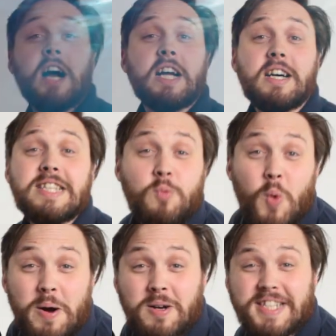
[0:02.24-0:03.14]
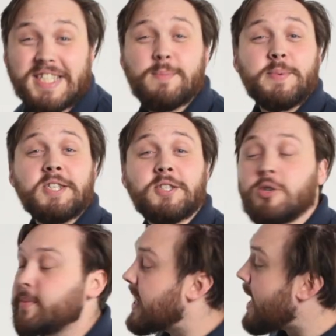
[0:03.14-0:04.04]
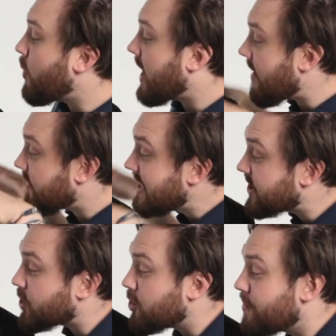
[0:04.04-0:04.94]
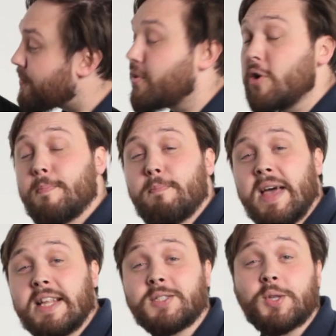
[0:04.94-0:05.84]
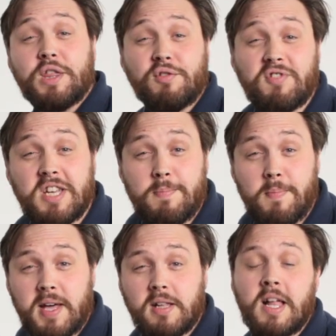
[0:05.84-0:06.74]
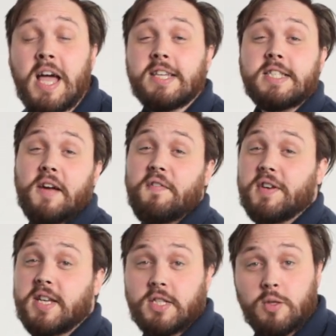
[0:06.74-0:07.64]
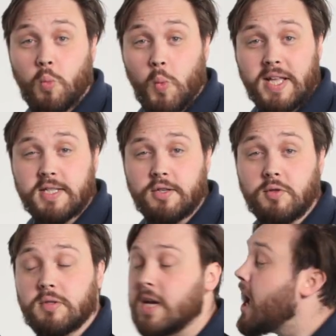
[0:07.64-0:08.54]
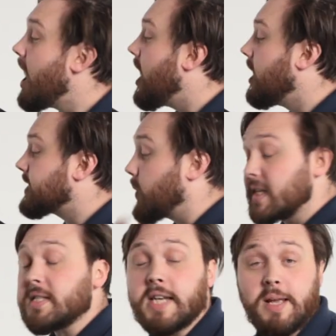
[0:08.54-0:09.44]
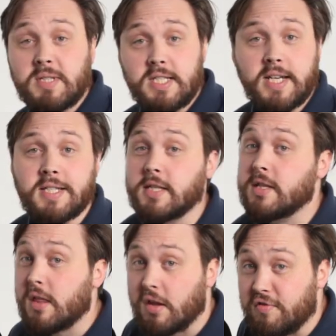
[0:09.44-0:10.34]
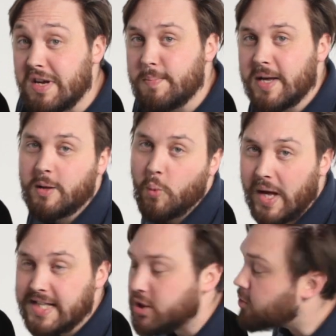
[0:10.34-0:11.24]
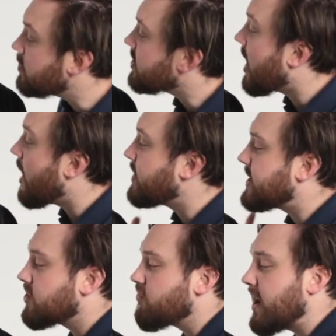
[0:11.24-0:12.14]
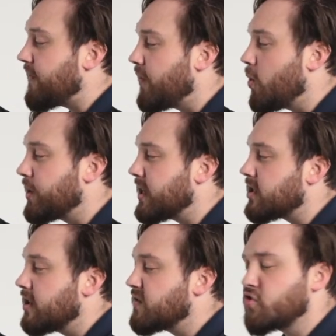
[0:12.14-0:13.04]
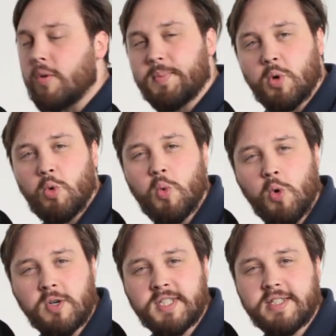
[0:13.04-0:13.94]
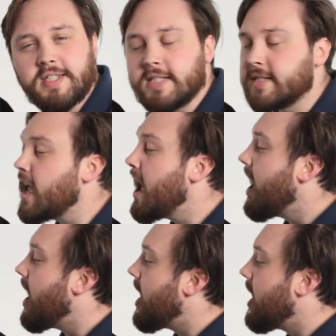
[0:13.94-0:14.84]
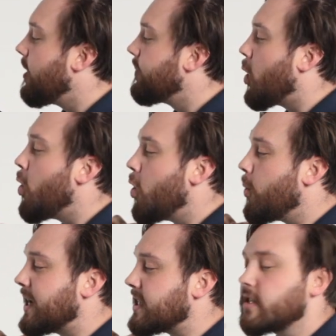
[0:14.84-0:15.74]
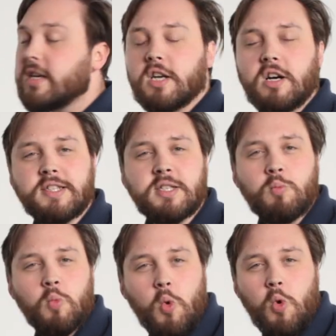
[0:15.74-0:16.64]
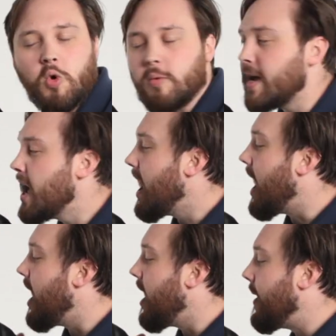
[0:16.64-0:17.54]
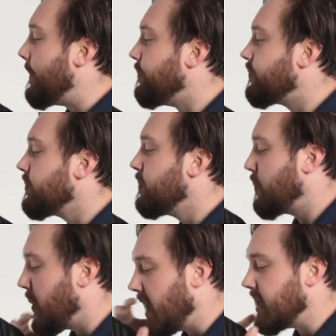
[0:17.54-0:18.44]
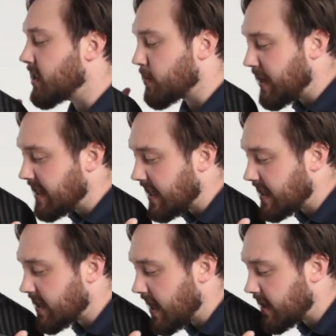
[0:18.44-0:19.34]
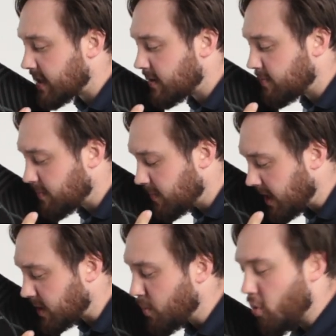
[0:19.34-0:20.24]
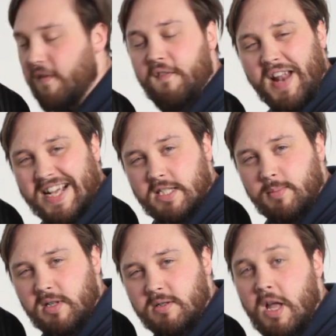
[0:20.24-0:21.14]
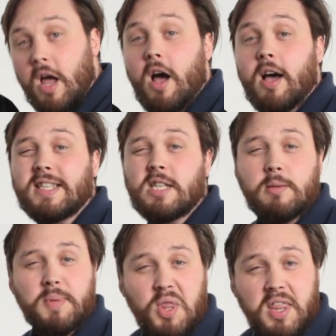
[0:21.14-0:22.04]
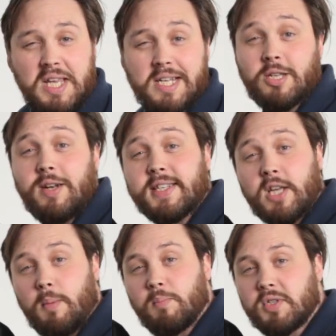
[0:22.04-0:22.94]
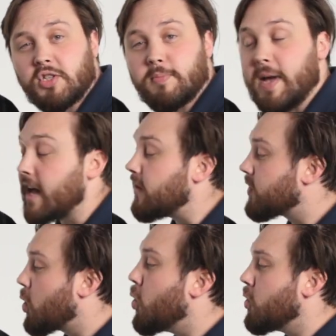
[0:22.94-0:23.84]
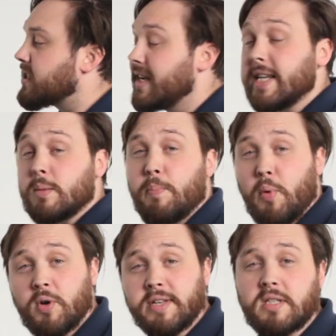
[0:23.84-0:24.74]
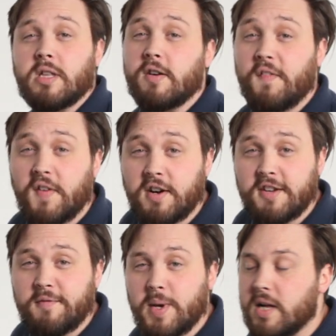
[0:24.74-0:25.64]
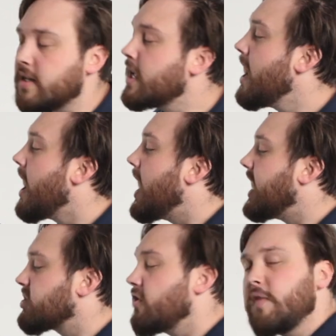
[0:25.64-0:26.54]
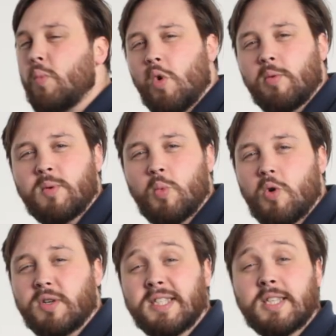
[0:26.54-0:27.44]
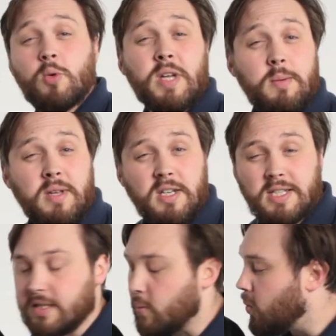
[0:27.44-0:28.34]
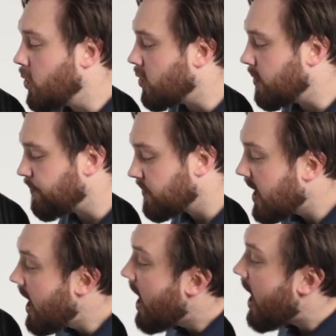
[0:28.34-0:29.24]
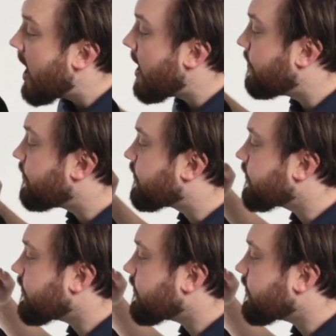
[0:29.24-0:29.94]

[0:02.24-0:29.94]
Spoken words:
Hi guys, welcome to Simply Scuba. Here we have the Scubapro Men's 3mm Definition Wetsuit. So as the name suggests, this is a 3mm wetsuit, which is great for the sort of tropical waters or when it's sort of nice and warm. But it just means it's more flexible, it's a little bit thinner, so less cumbersome, and of course less buoyant than a 5mm. So for warmer waters, it'll keep you nice and warm.